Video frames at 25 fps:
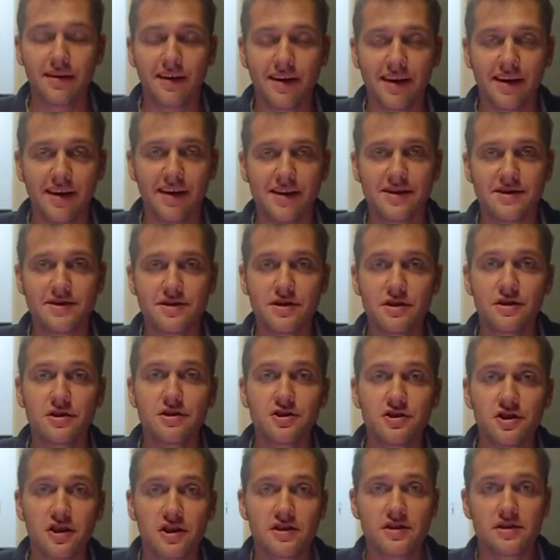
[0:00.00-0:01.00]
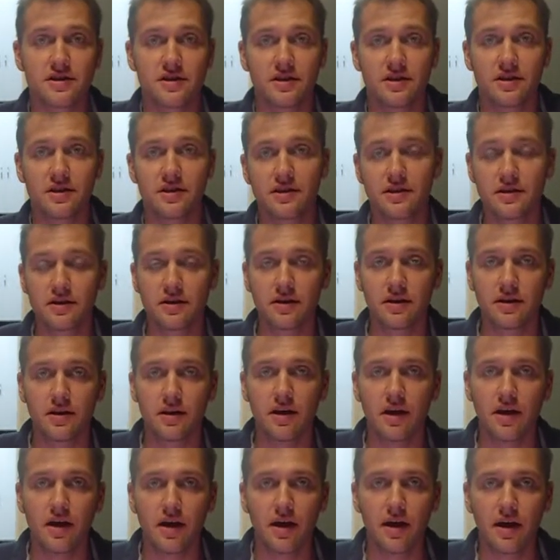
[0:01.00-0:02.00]
Hi guys, Justin here.
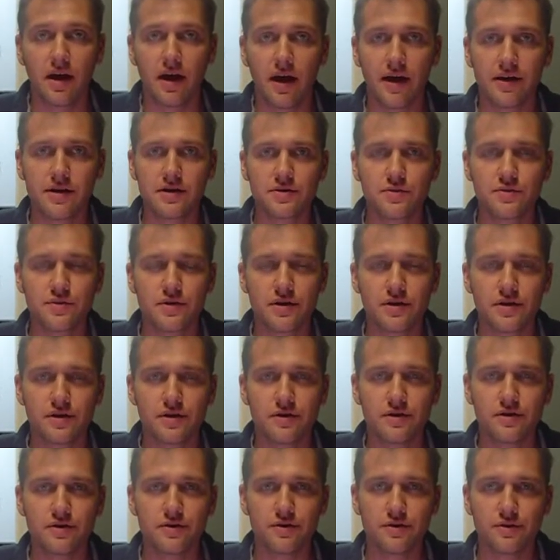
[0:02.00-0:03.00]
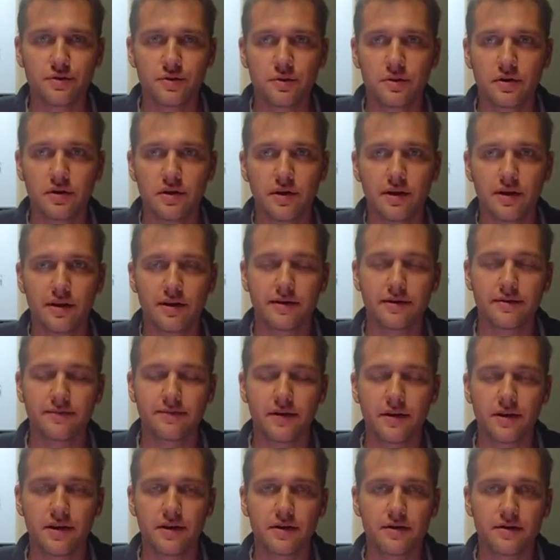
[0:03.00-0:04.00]
I just wanted to do a
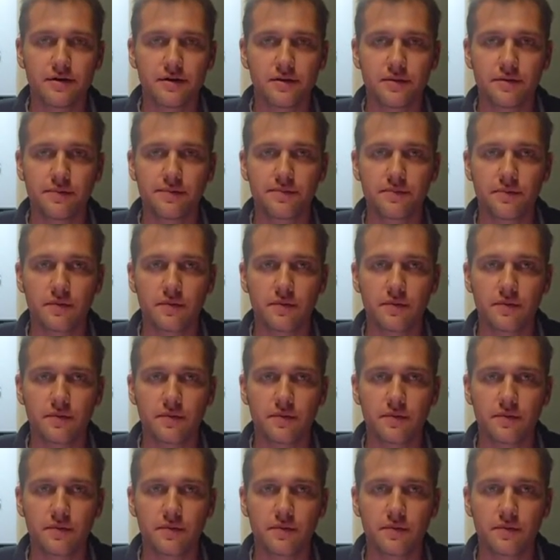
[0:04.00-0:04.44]
video